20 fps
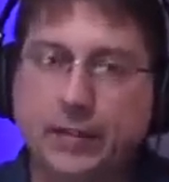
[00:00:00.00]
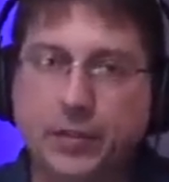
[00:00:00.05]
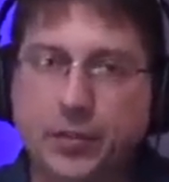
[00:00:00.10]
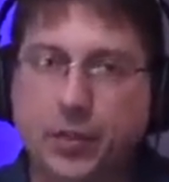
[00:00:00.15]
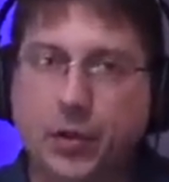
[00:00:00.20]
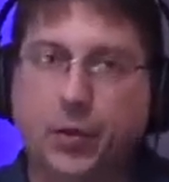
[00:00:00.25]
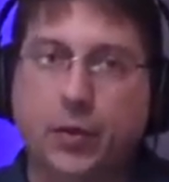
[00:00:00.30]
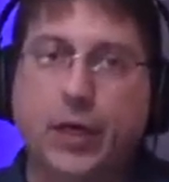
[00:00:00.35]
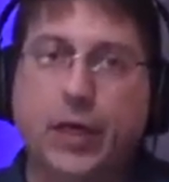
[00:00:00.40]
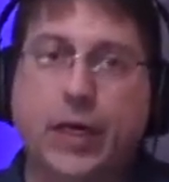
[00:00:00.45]

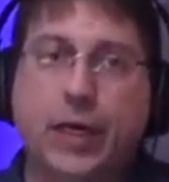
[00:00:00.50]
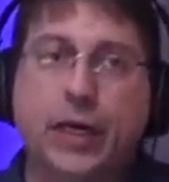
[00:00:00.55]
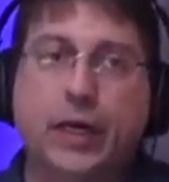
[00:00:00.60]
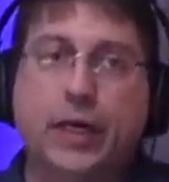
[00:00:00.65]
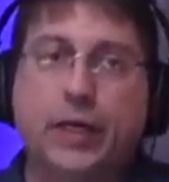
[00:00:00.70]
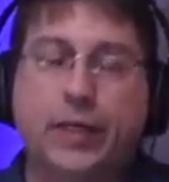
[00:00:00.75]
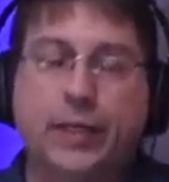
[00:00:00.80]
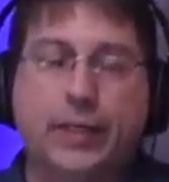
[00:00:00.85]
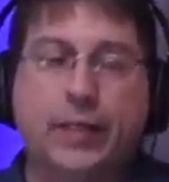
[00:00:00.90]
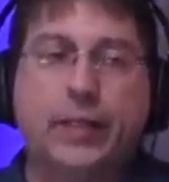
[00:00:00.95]
So,
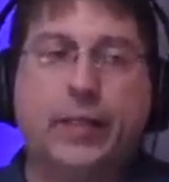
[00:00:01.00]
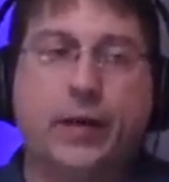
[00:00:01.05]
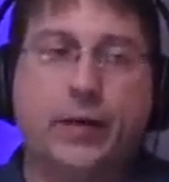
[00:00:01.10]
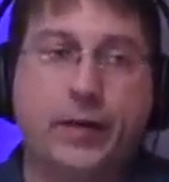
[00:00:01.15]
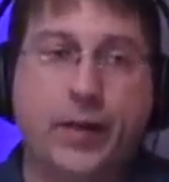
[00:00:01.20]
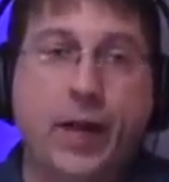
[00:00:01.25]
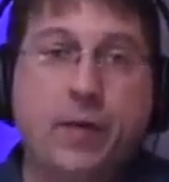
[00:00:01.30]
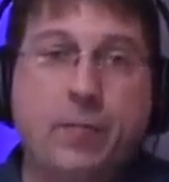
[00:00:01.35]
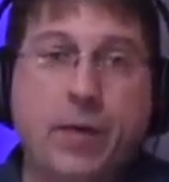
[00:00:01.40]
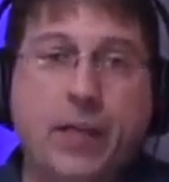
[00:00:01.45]
you know,
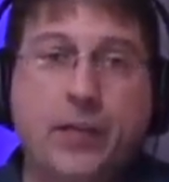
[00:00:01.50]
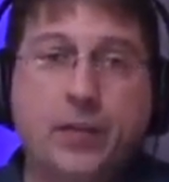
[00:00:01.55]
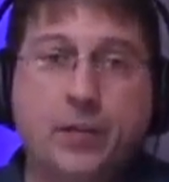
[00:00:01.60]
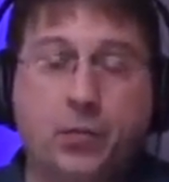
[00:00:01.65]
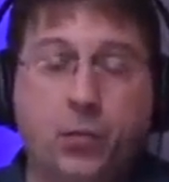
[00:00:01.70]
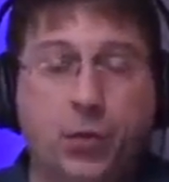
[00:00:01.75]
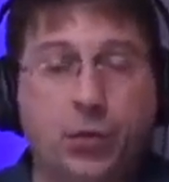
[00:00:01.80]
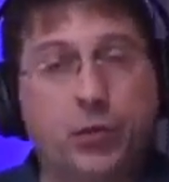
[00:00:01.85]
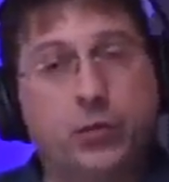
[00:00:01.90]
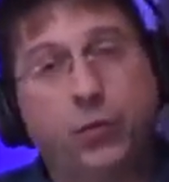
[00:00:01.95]
that method
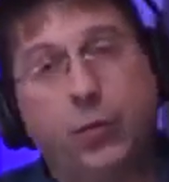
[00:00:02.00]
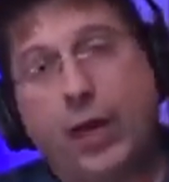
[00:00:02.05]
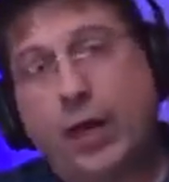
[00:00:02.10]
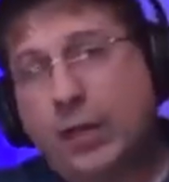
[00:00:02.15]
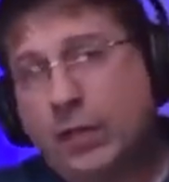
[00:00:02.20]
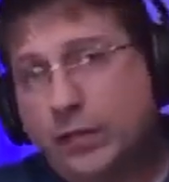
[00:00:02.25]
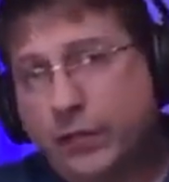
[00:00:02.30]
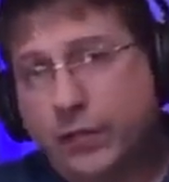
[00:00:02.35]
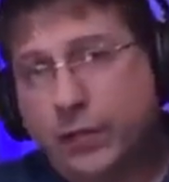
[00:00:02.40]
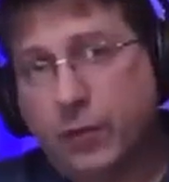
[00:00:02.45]
worked
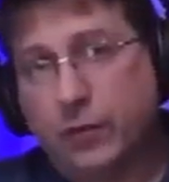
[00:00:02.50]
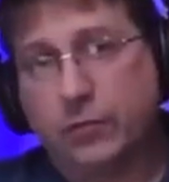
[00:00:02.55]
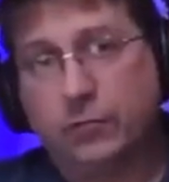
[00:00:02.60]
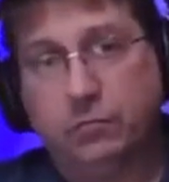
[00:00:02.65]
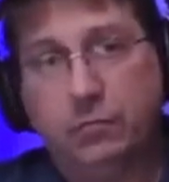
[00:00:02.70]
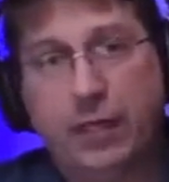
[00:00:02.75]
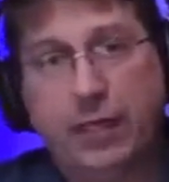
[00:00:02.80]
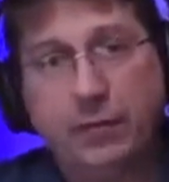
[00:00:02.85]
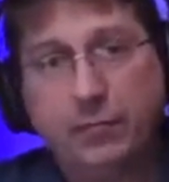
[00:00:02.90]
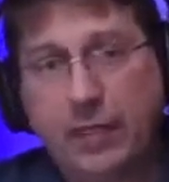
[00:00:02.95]
well for
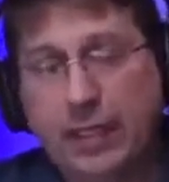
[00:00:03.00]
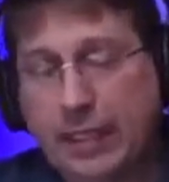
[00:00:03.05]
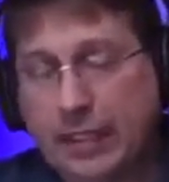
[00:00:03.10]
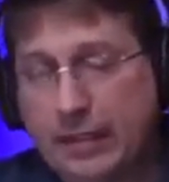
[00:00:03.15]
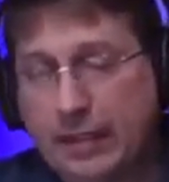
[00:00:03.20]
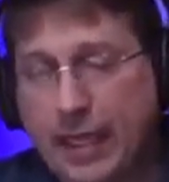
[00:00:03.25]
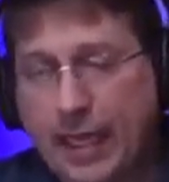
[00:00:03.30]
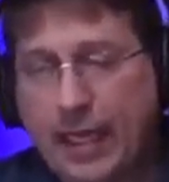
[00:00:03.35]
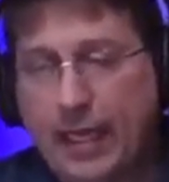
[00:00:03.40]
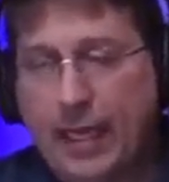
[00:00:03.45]
many, many
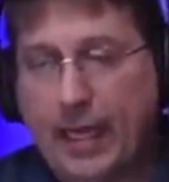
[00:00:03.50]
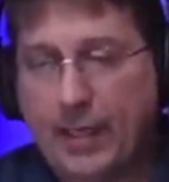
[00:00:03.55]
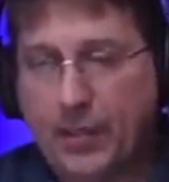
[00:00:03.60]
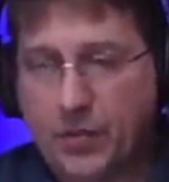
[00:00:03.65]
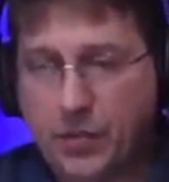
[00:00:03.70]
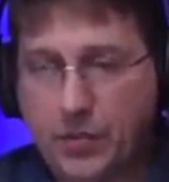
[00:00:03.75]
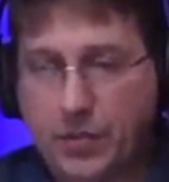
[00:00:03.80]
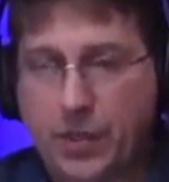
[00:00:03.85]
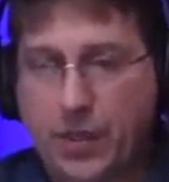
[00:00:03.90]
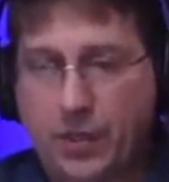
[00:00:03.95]

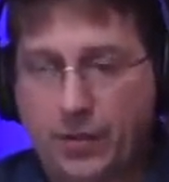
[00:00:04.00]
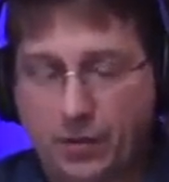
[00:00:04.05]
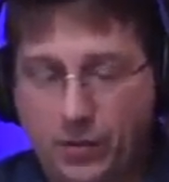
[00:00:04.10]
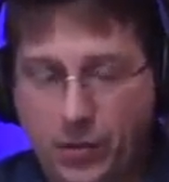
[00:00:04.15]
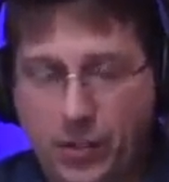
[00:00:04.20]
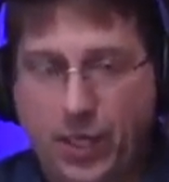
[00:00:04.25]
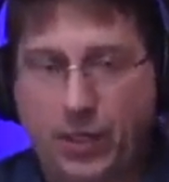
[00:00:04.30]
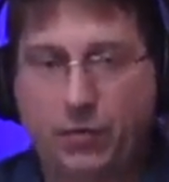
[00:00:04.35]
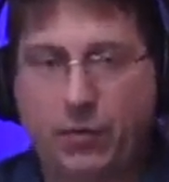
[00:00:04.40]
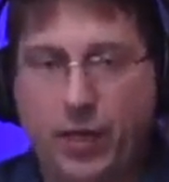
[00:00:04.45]
decades. The
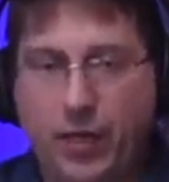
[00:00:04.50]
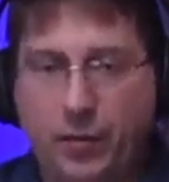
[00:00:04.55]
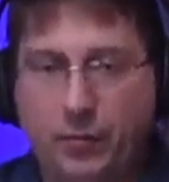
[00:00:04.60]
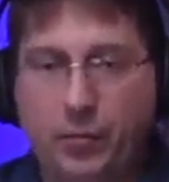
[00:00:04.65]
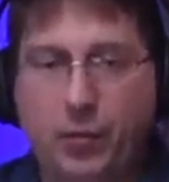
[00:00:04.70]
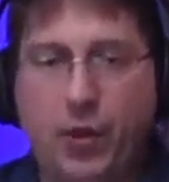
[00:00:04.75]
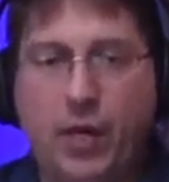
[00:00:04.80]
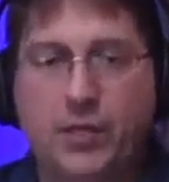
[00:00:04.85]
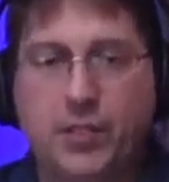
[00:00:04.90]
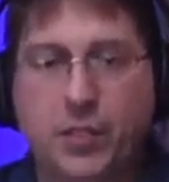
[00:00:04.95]
check writing
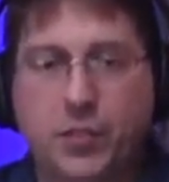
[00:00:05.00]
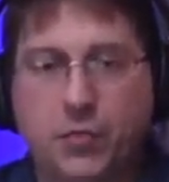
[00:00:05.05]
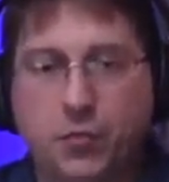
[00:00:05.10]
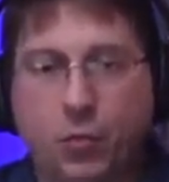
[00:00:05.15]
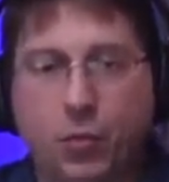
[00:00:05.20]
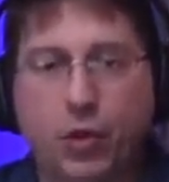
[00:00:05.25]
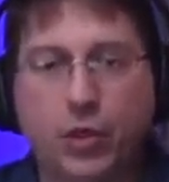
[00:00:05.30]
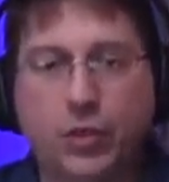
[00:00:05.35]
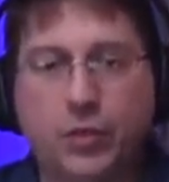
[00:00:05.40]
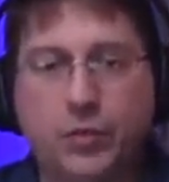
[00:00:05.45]
process
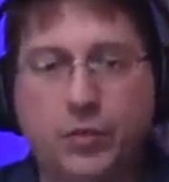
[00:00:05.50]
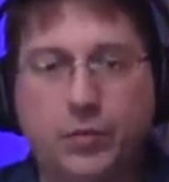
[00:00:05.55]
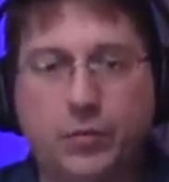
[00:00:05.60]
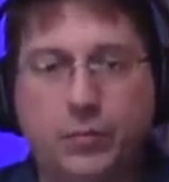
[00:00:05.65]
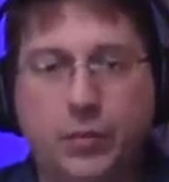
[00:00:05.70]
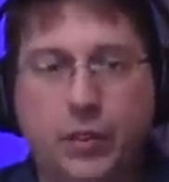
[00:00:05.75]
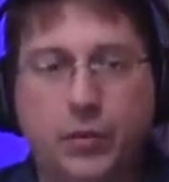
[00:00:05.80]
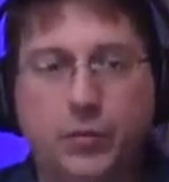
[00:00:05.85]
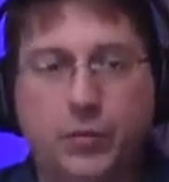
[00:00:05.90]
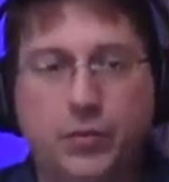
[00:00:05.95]
worked,
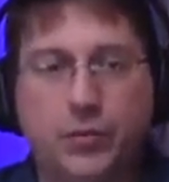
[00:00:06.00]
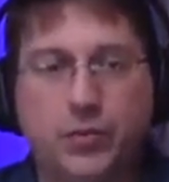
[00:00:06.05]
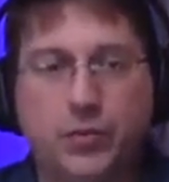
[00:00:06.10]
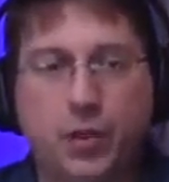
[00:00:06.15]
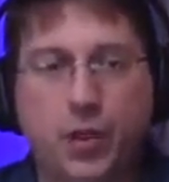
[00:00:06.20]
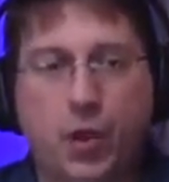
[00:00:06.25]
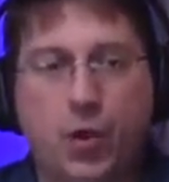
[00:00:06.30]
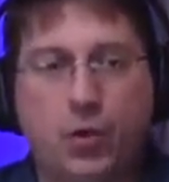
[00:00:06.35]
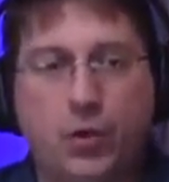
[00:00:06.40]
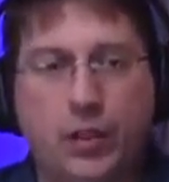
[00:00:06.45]
but it was
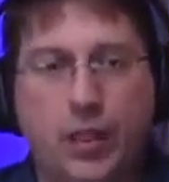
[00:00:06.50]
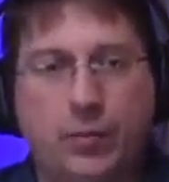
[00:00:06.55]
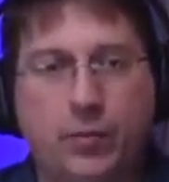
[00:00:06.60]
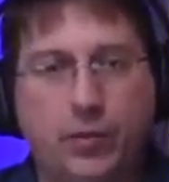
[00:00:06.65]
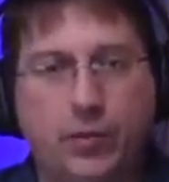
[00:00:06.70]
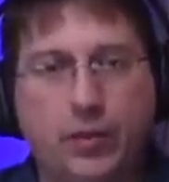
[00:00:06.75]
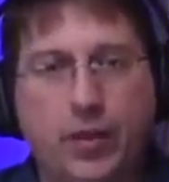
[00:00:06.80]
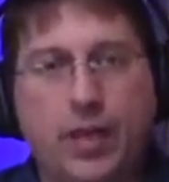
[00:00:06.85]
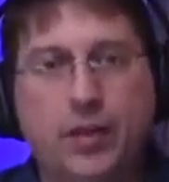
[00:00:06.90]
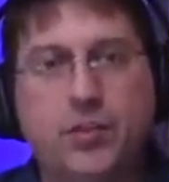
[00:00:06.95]
long,
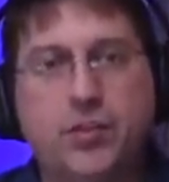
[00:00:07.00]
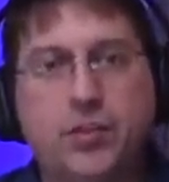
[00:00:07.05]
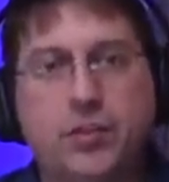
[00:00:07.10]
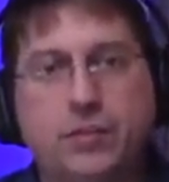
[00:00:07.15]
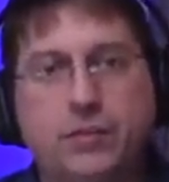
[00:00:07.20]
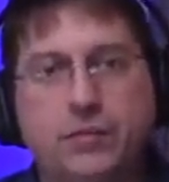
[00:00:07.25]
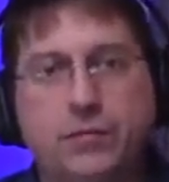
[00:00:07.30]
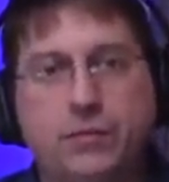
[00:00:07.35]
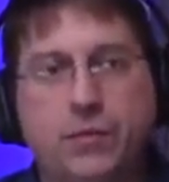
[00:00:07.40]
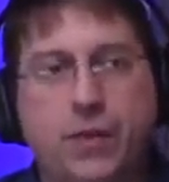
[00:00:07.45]
labor
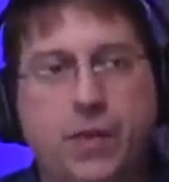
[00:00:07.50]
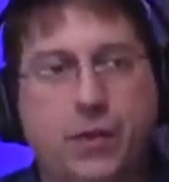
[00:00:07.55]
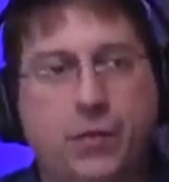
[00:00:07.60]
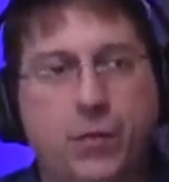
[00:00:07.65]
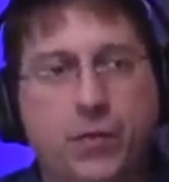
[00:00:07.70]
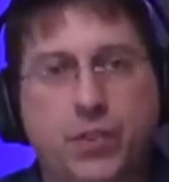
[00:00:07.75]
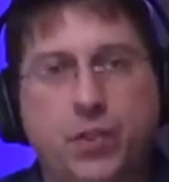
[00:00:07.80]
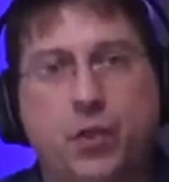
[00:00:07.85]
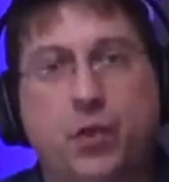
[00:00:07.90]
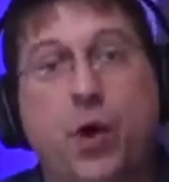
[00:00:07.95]
intensive,
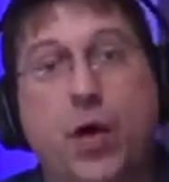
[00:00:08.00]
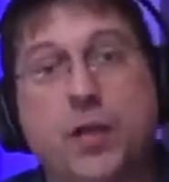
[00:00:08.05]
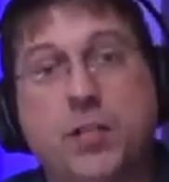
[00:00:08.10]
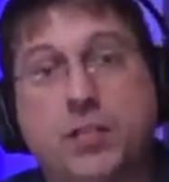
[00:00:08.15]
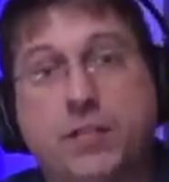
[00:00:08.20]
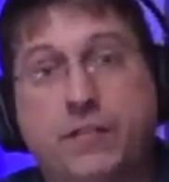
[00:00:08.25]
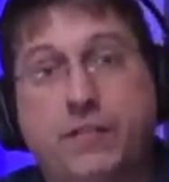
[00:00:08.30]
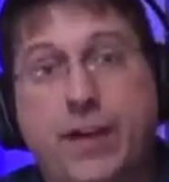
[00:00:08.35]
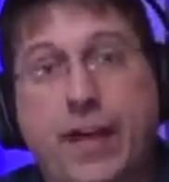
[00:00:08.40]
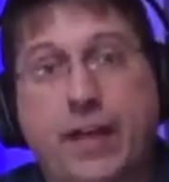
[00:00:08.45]
wasn't
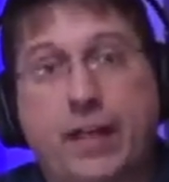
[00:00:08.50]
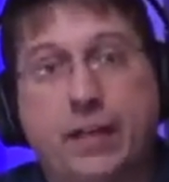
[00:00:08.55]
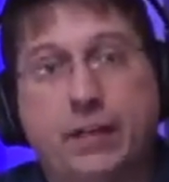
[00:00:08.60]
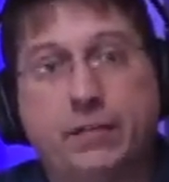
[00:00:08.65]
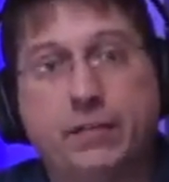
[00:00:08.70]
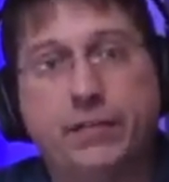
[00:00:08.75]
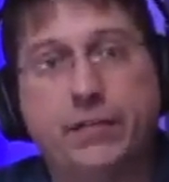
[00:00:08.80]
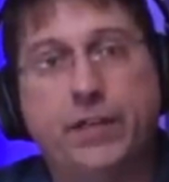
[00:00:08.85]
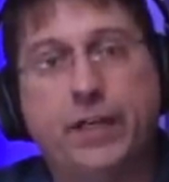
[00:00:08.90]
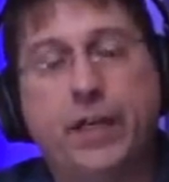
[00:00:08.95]
cost
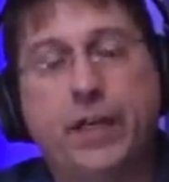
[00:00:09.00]
effective.